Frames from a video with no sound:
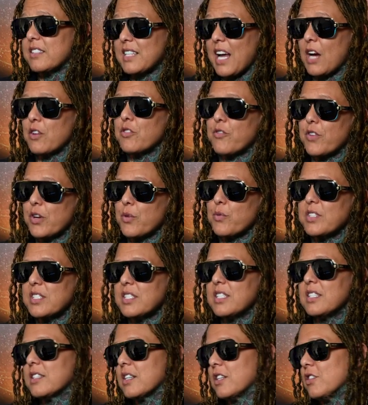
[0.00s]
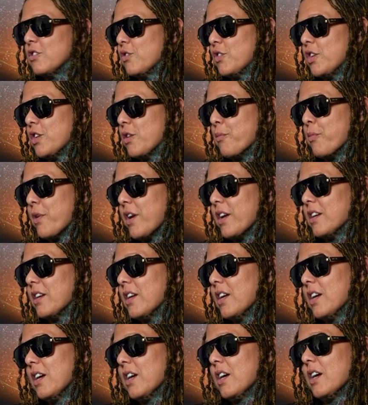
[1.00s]
sound frequencies can do to your
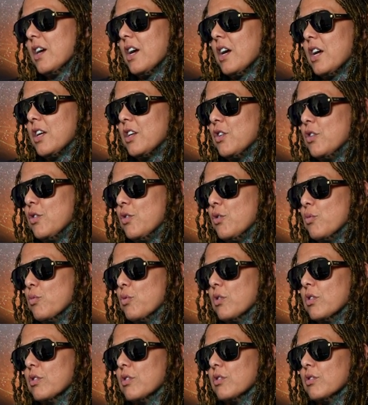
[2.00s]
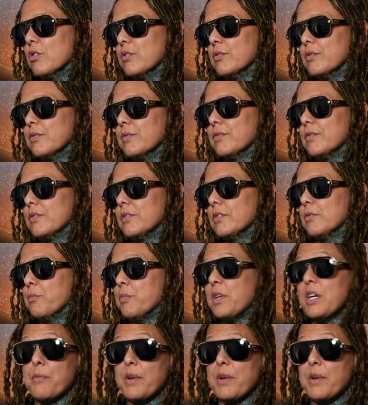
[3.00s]
brain, mm. you will be